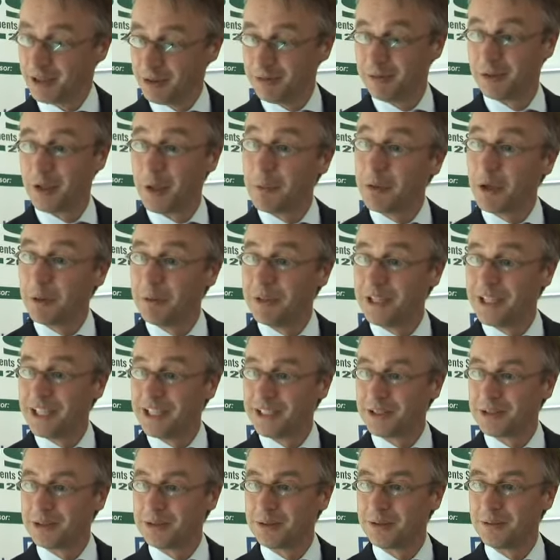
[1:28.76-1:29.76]
for the upcoming
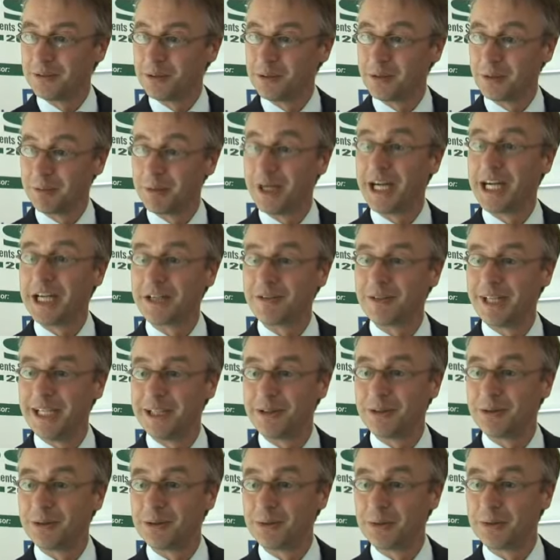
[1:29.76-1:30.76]
years to
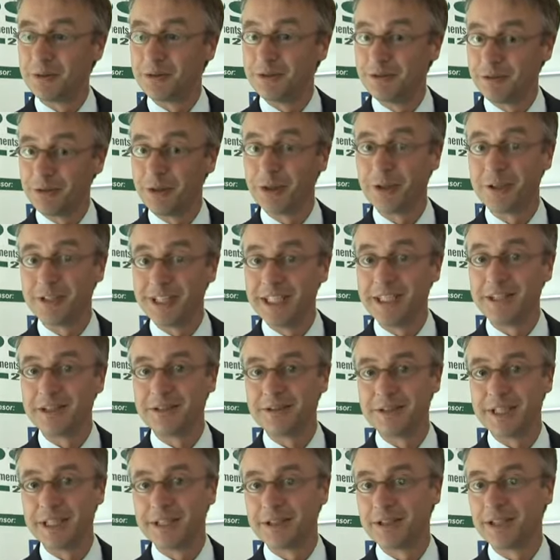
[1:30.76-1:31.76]
migrate to further
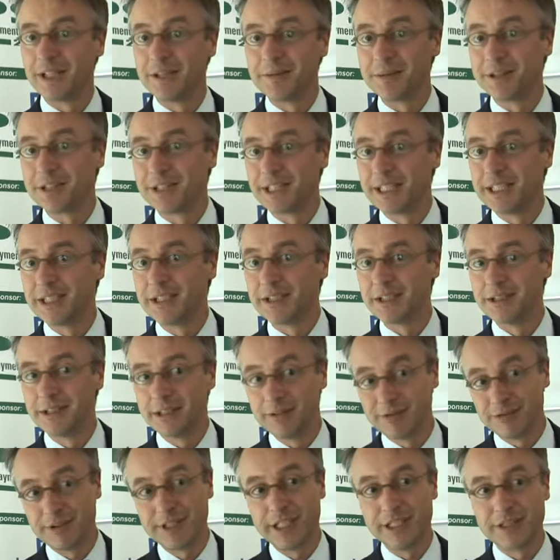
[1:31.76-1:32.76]
integration, harmonization
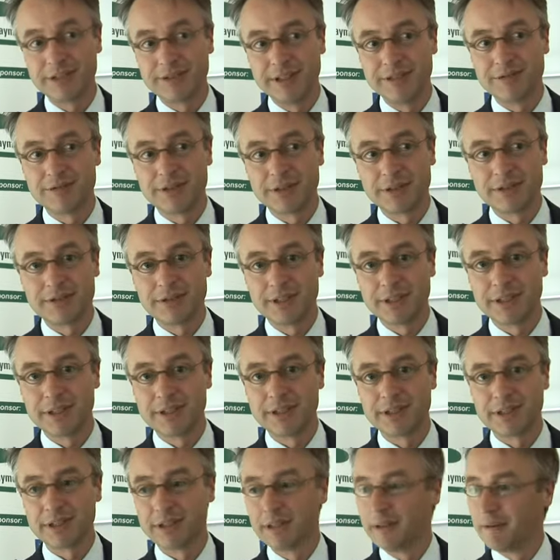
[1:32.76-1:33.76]
in financial
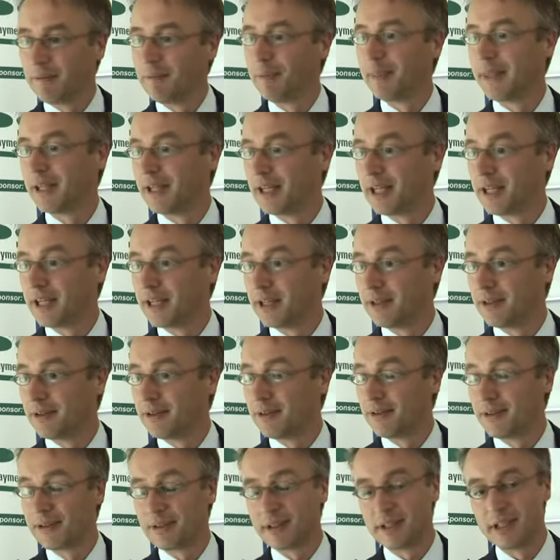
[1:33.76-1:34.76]
infrastructures, and
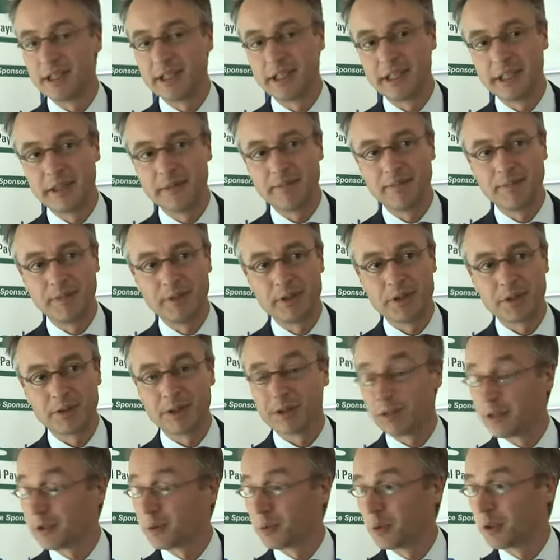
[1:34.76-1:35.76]
so
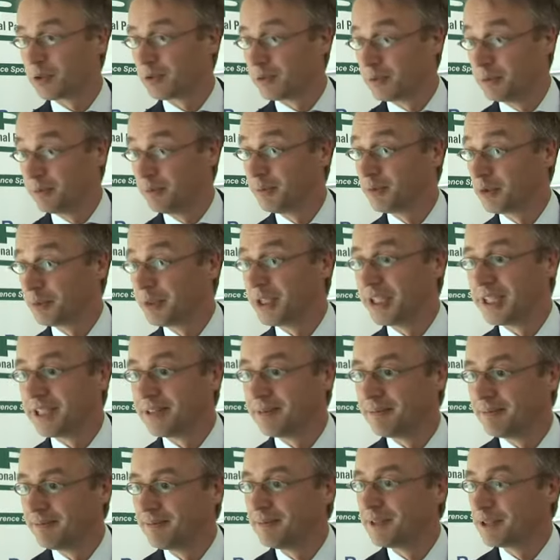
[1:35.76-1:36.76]
there's a lot of work to be
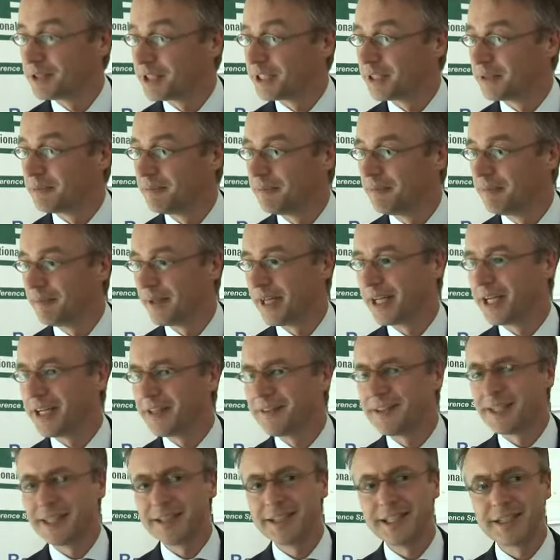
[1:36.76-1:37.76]
done still. And I
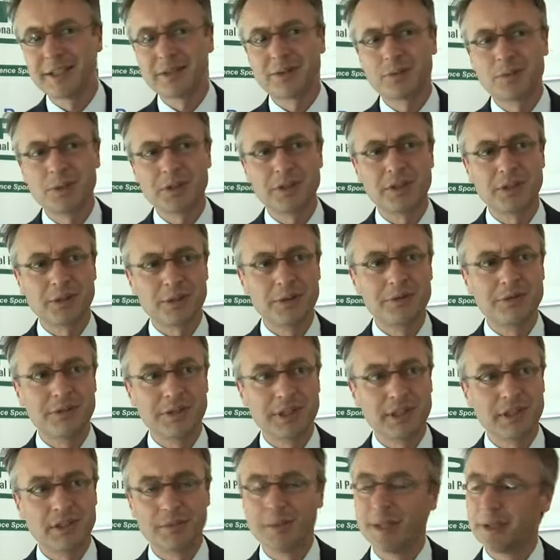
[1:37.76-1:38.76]
think that's what the
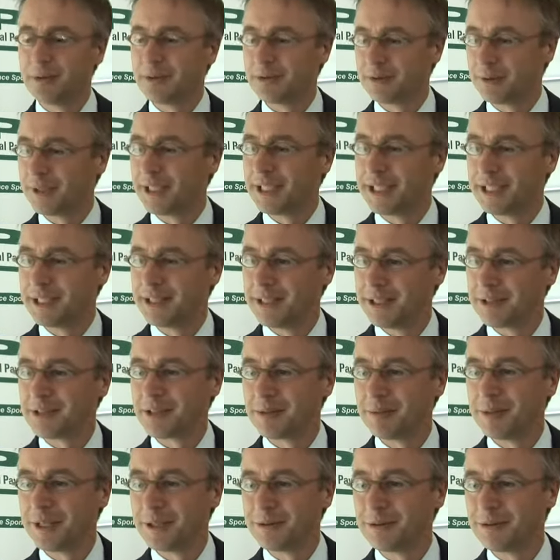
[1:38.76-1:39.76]
conference is about today. It's
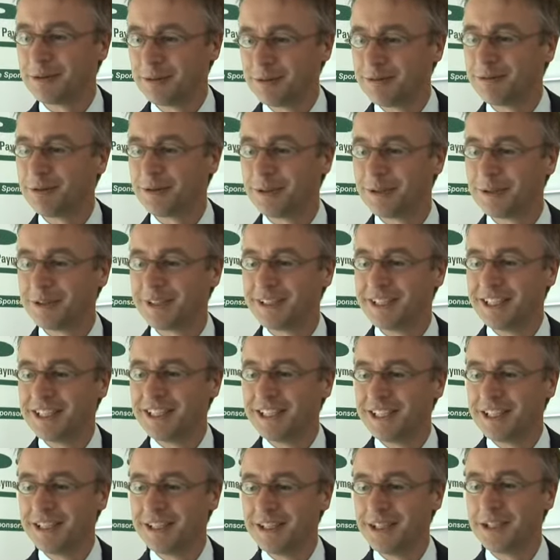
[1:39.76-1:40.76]
about further
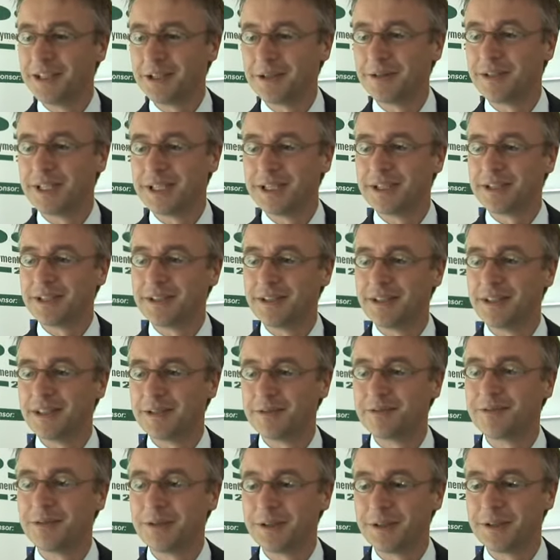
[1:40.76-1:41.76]
integration
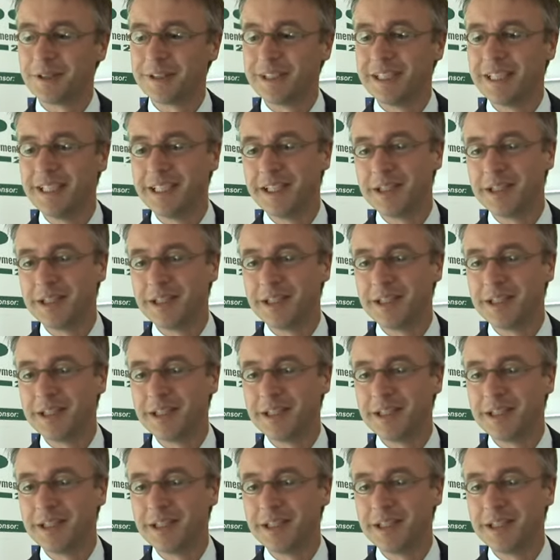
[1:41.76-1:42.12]
and further